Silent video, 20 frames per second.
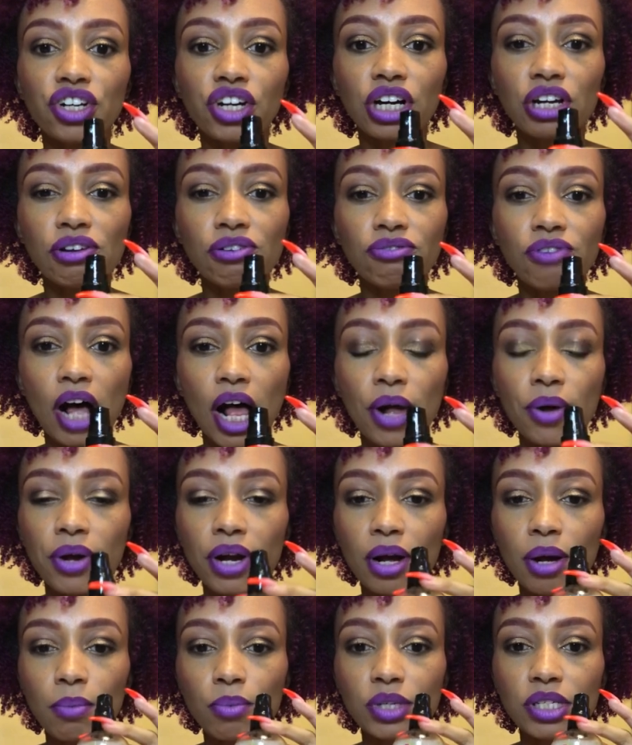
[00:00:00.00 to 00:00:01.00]
you're going to follow it
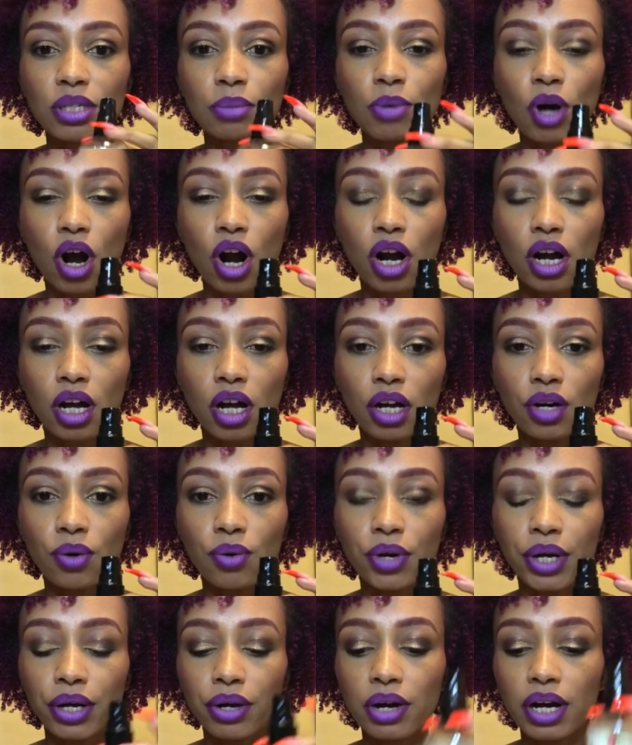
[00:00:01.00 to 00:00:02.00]
up with some argan
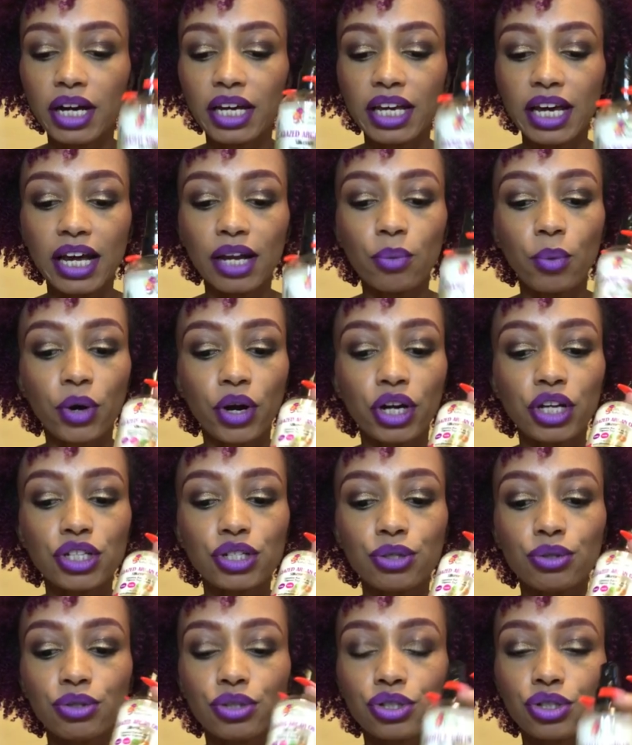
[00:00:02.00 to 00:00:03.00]
oil. Again, we're going to
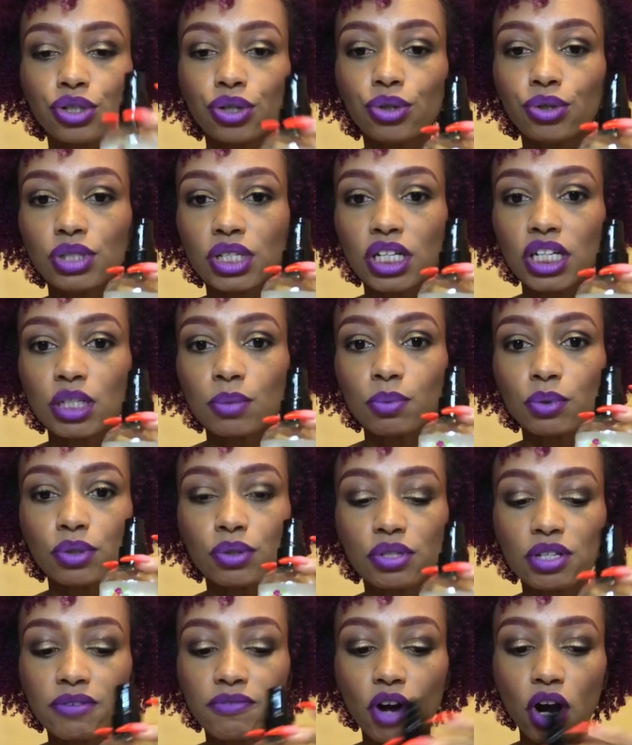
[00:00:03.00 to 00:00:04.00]
do 2
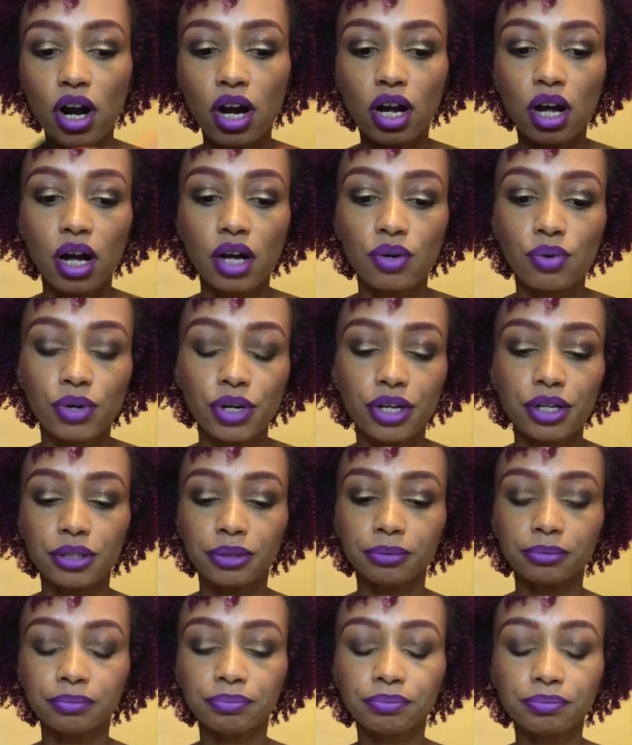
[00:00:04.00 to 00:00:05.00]
teaspoons of argan oil.